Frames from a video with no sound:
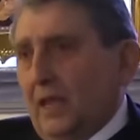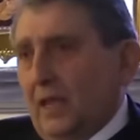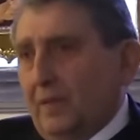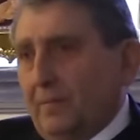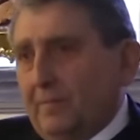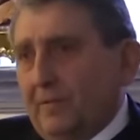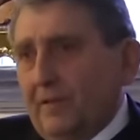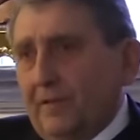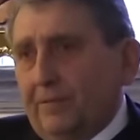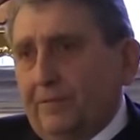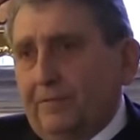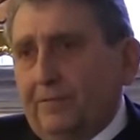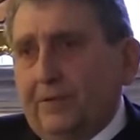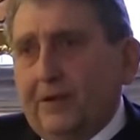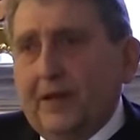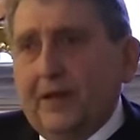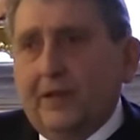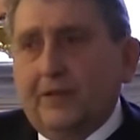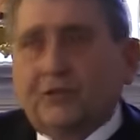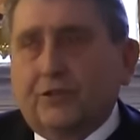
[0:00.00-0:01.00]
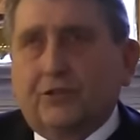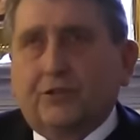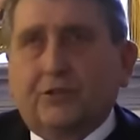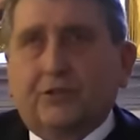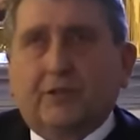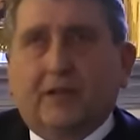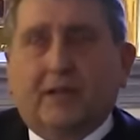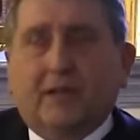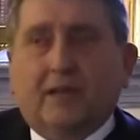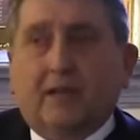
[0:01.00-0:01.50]
in, in
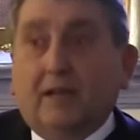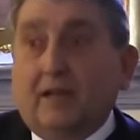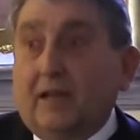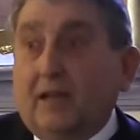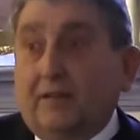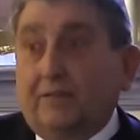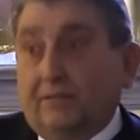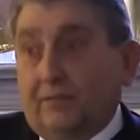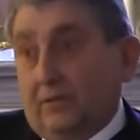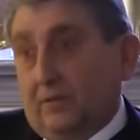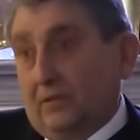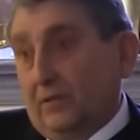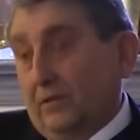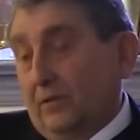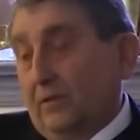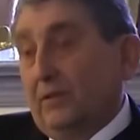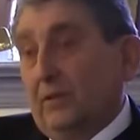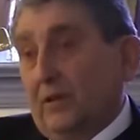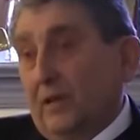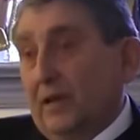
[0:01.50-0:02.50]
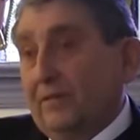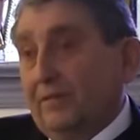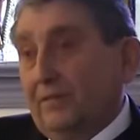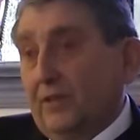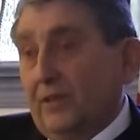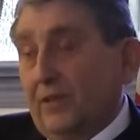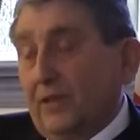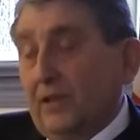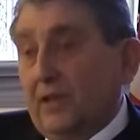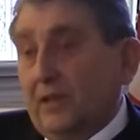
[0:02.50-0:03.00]
France uh, after, the,
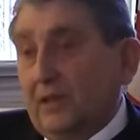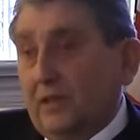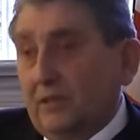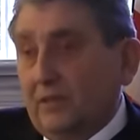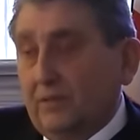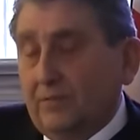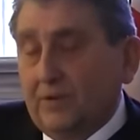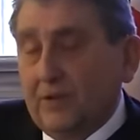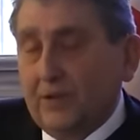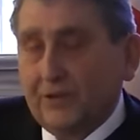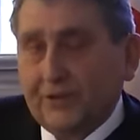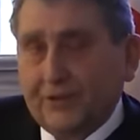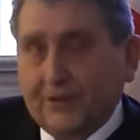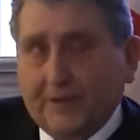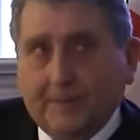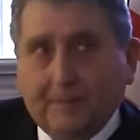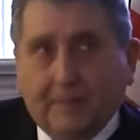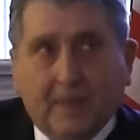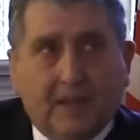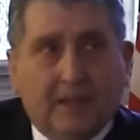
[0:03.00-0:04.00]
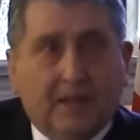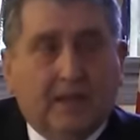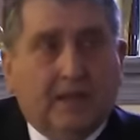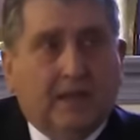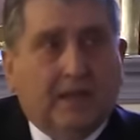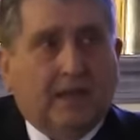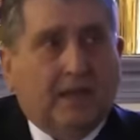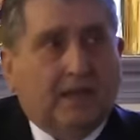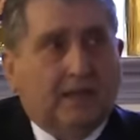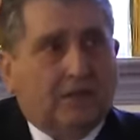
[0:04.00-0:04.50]
after they got out of Russia
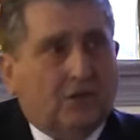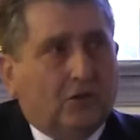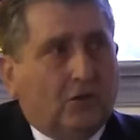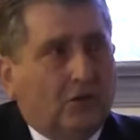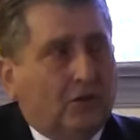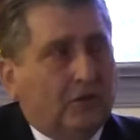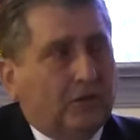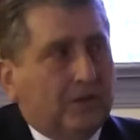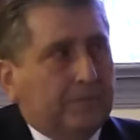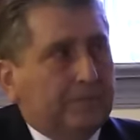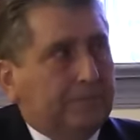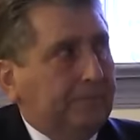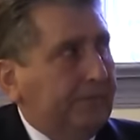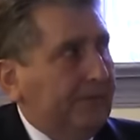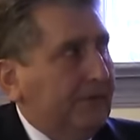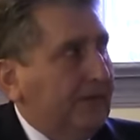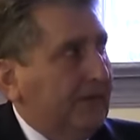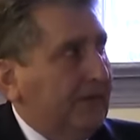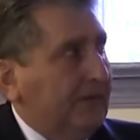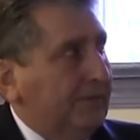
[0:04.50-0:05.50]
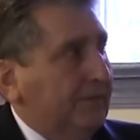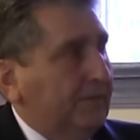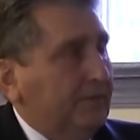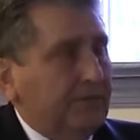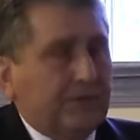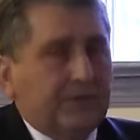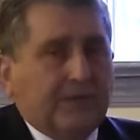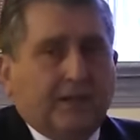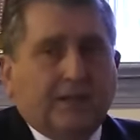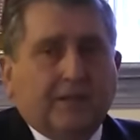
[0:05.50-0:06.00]
and told them, uh,
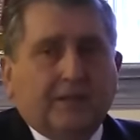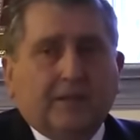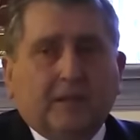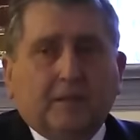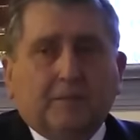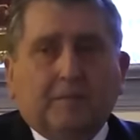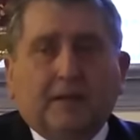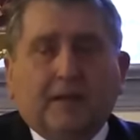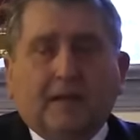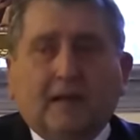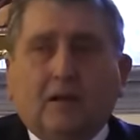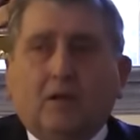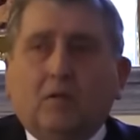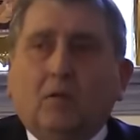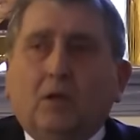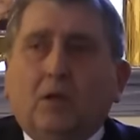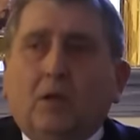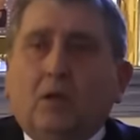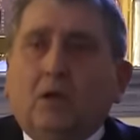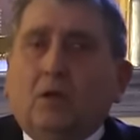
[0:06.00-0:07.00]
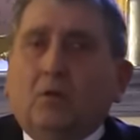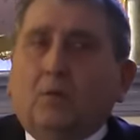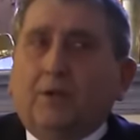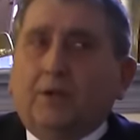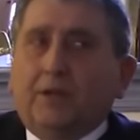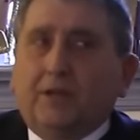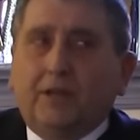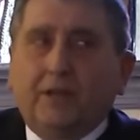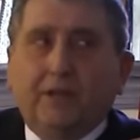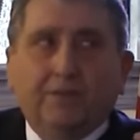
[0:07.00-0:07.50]
was telling them how
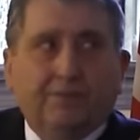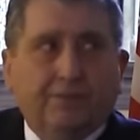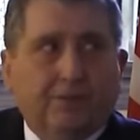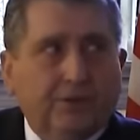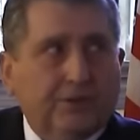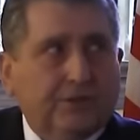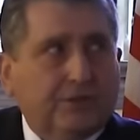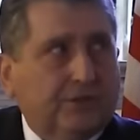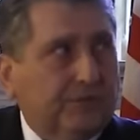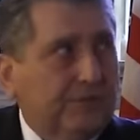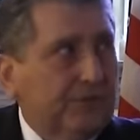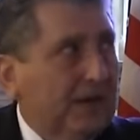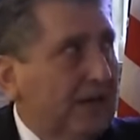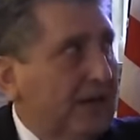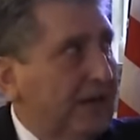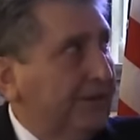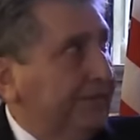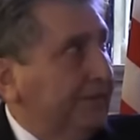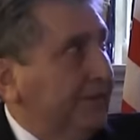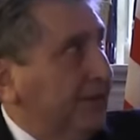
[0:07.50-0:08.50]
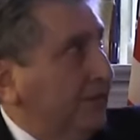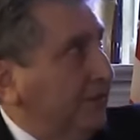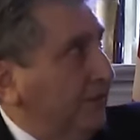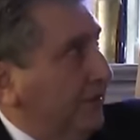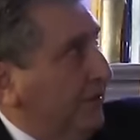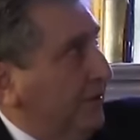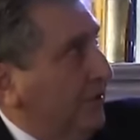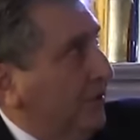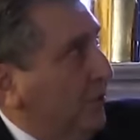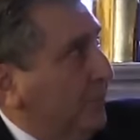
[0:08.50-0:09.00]
when he first arrived
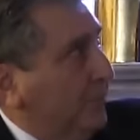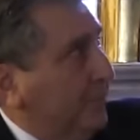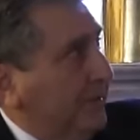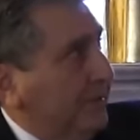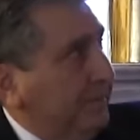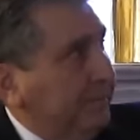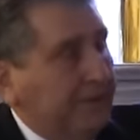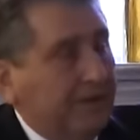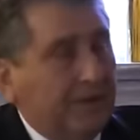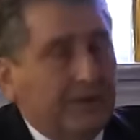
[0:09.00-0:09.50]
to the open